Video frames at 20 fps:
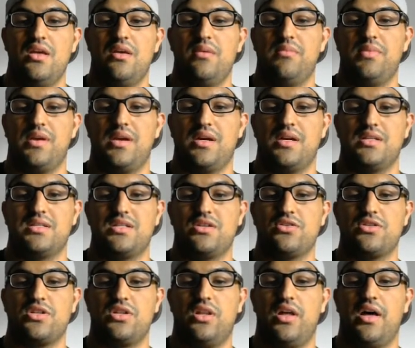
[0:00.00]
because
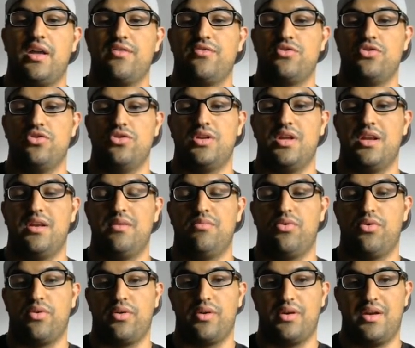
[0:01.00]
there's a lot of good and
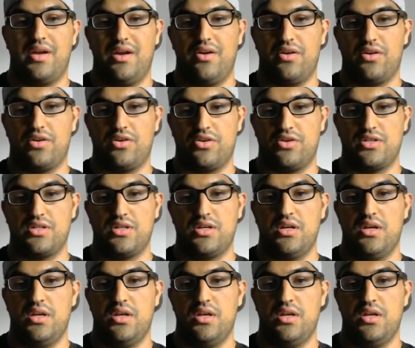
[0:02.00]
important characters.